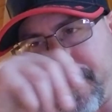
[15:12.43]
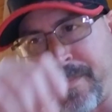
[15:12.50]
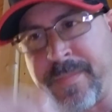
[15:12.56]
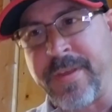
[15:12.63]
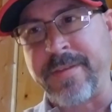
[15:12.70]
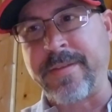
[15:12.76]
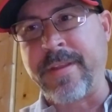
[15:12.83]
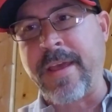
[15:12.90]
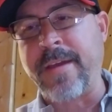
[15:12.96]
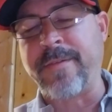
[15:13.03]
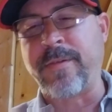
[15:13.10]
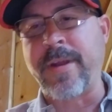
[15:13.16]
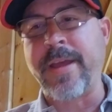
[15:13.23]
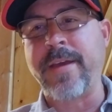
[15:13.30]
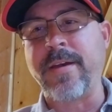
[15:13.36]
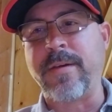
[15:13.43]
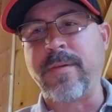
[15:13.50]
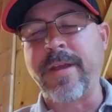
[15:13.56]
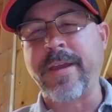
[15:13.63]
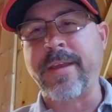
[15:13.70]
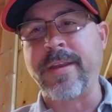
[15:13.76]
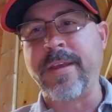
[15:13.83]
this day of
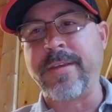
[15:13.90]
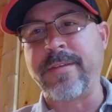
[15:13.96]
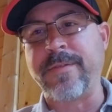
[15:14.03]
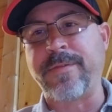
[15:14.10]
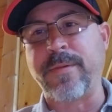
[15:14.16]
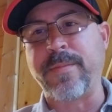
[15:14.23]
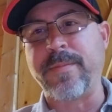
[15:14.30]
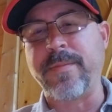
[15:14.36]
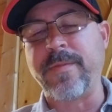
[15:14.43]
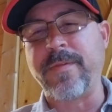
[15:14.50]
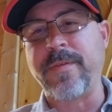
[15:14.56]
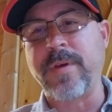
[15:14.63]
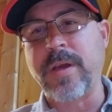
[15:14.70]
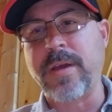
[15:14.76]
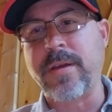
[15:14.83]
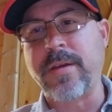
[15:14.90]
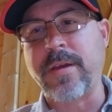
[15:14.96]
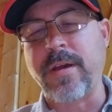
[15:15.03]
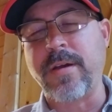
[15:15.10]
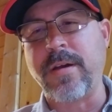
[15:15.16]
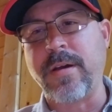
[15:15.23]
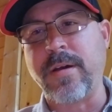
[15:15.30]
recognition for
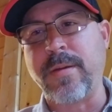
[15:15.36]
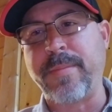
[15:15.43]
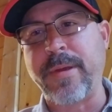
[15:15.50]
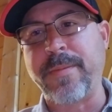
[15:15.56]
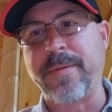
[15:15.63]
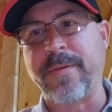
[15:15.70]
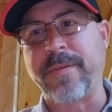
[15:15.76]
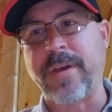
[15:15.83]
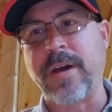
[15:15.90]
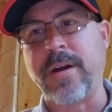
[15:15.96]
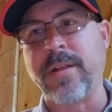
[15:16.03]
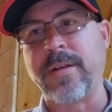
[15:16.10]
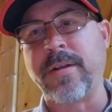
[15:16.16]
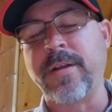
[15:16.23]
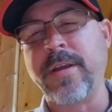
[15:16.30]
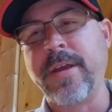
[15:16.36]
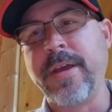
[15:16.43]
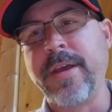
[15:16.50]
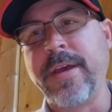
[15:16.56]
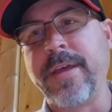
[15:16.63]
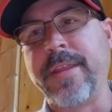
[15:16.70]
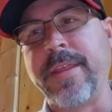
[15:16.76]
people of color,
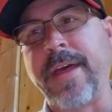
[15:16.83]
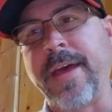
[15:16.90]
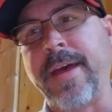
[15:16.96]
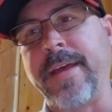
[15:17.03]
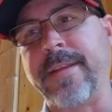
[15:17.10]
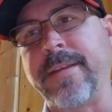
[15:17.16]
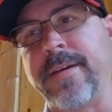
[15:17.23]
that